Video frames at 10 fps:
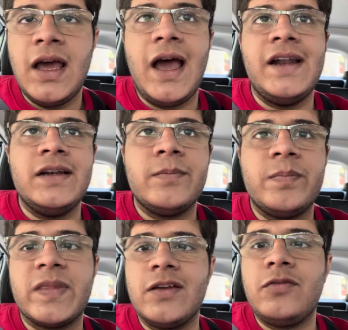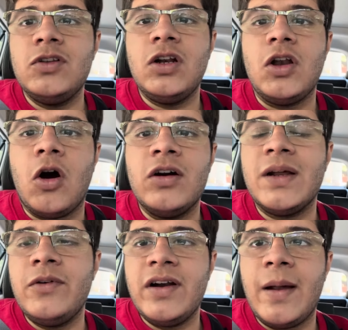and for the long
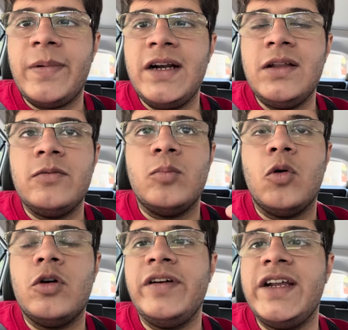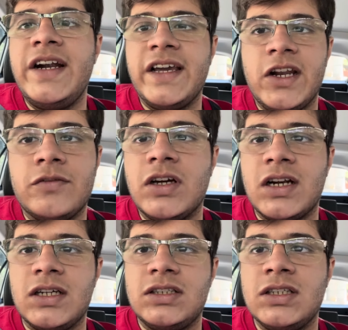time it will happen into more wear and tear of the
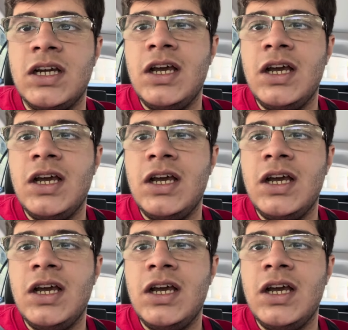clutch.